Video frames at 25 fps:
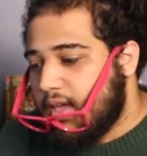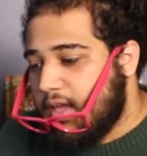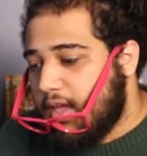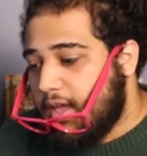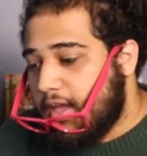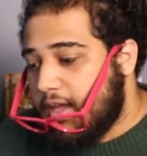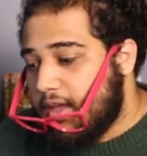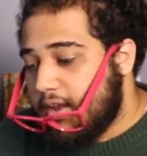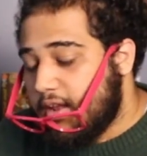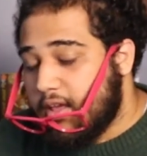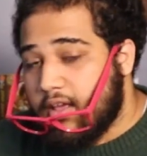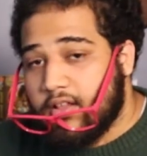
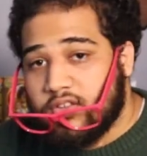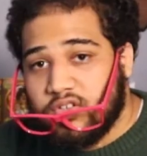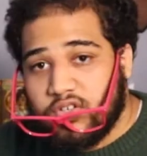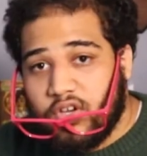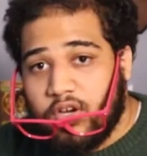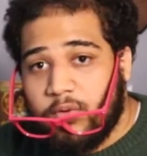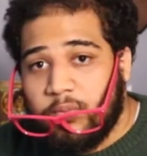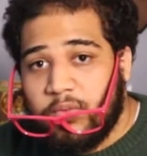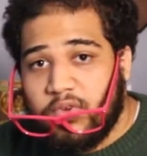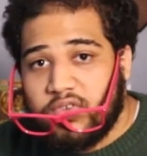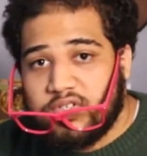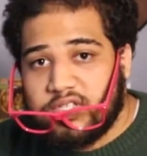And it's
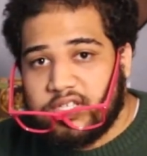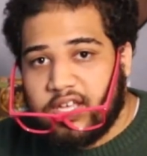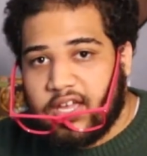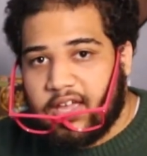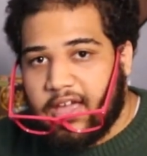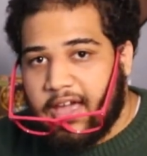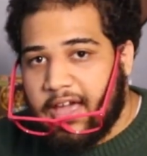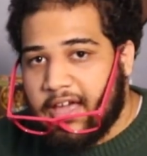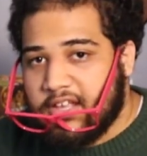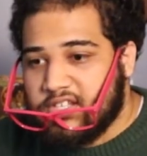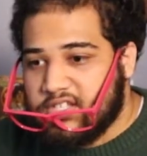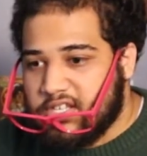almost
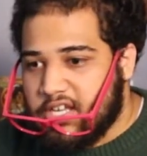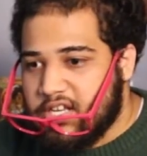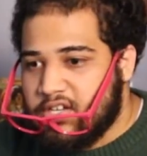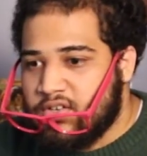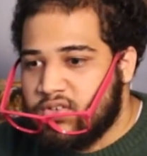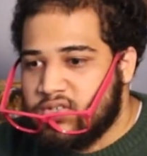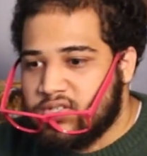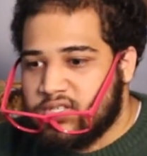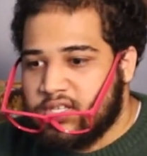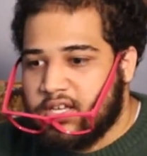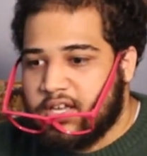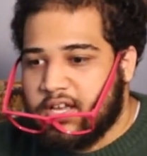like as
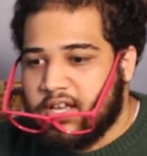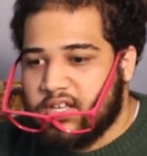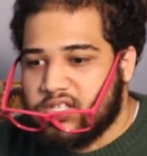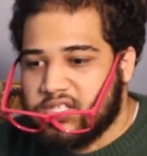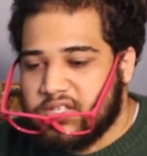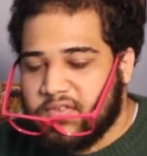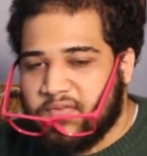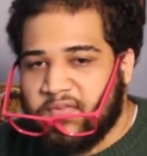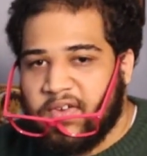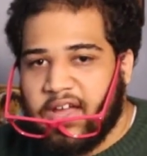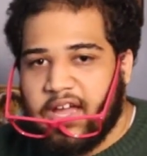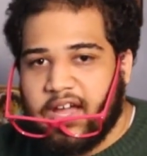interesting
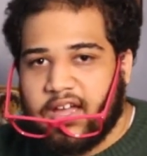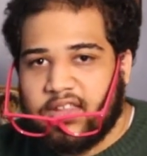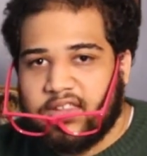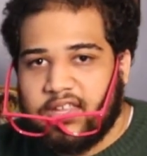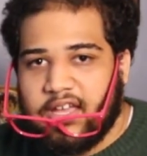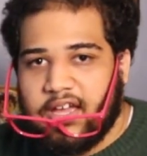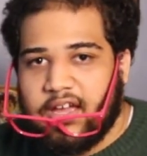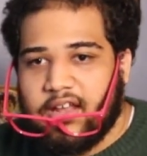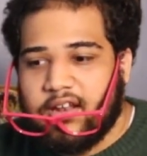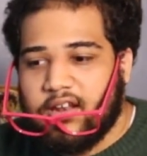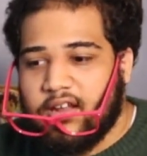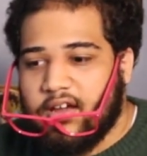as the fact
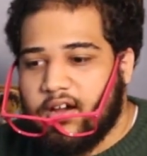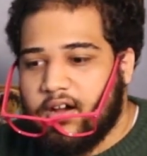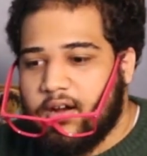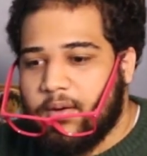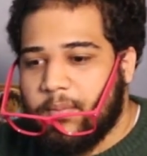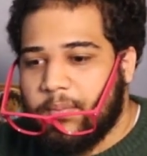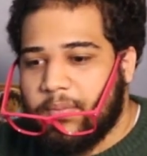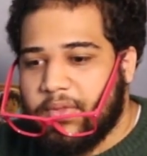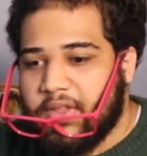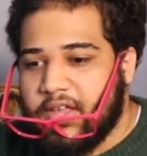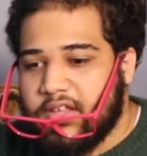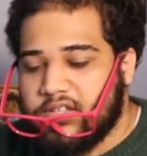that
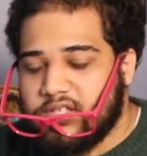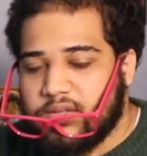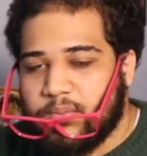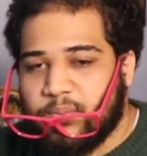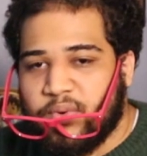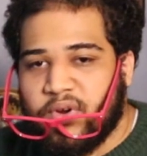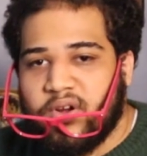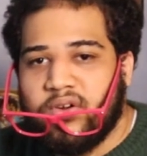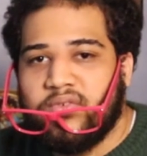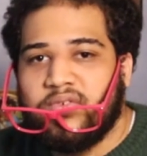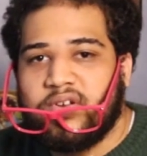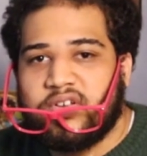it's a
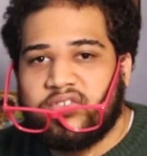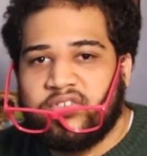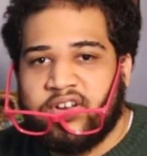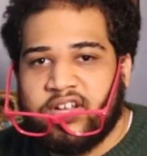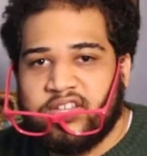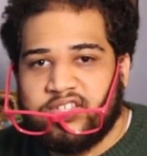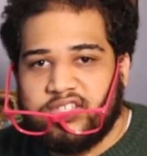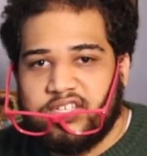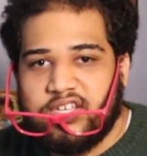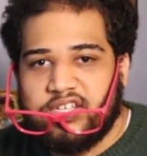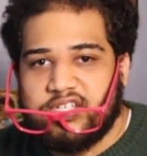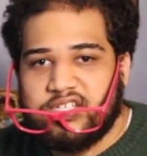perfect
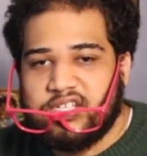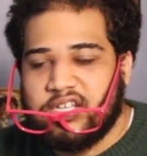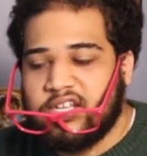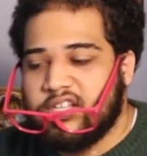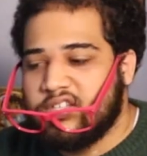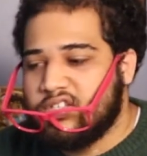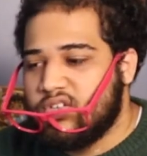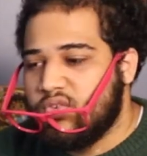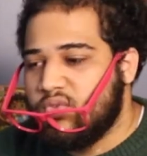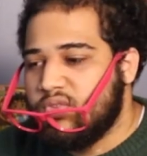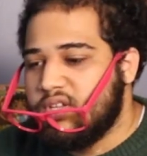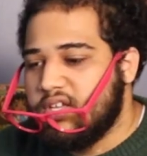transition
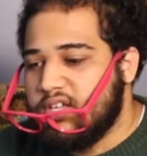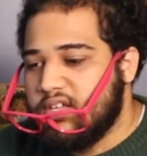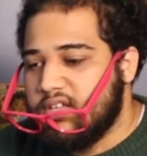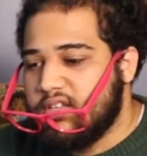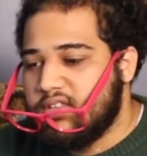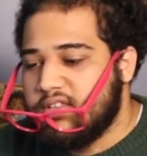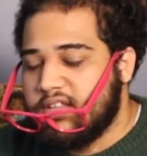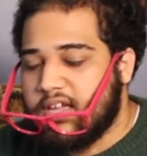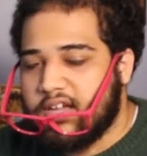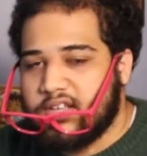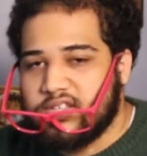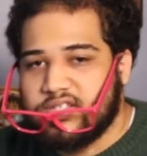into
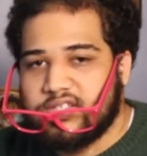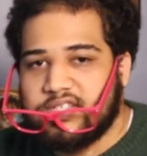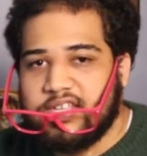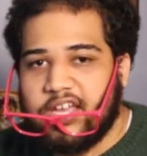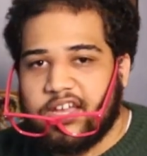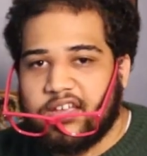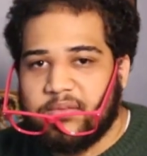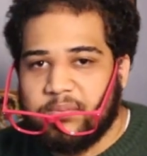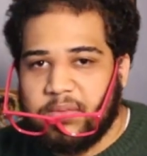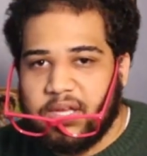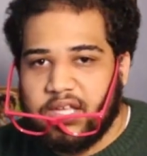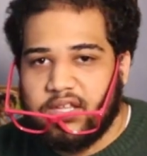the next
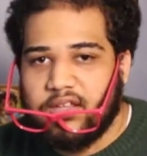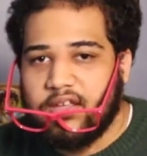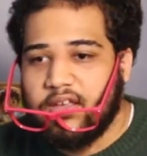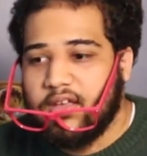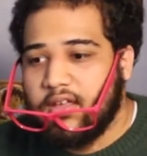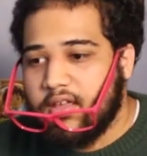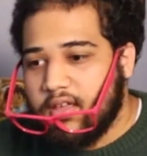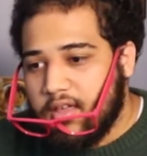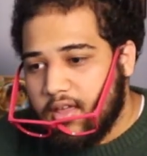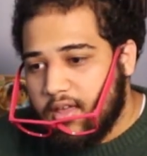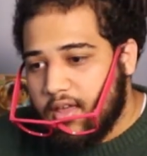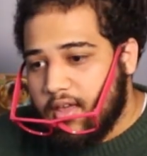segment.
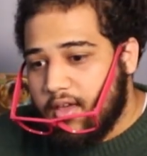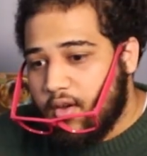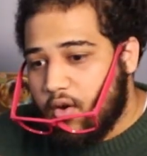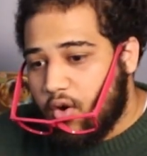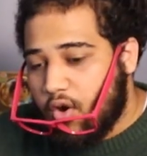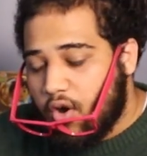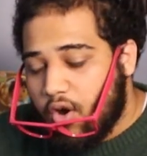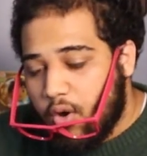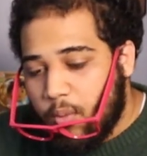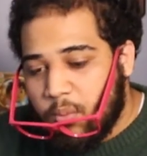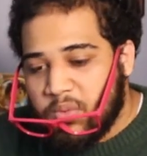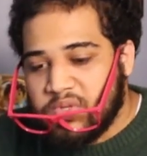
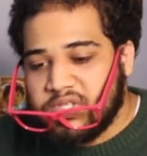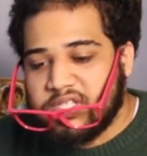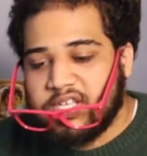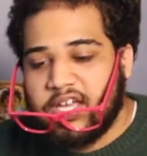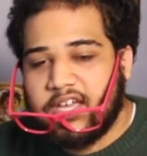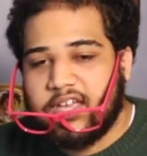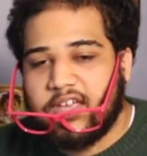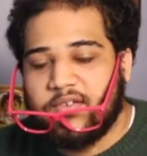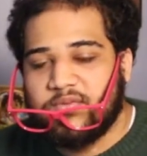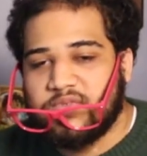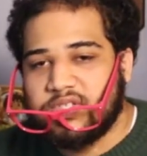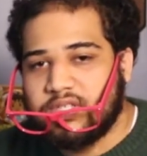Almost
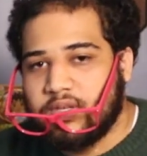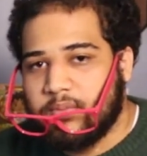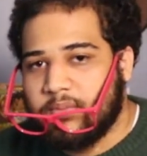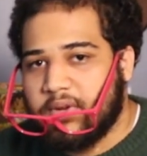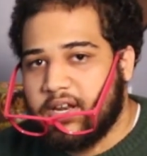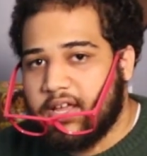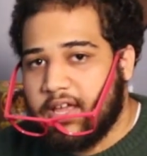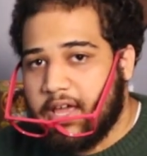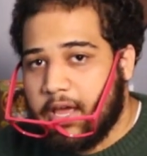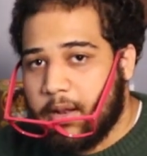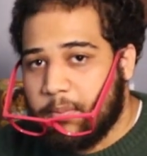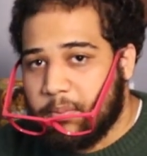like if
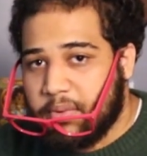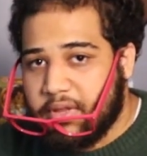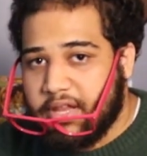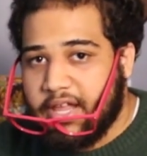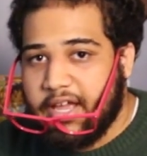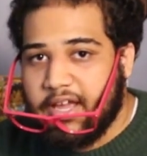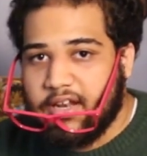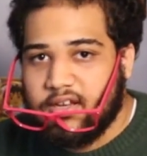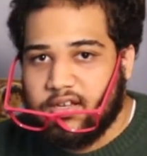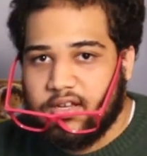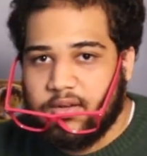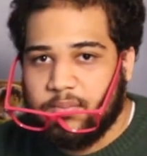somebody had
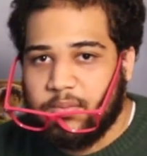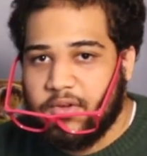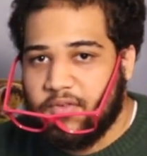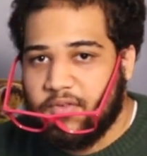planned it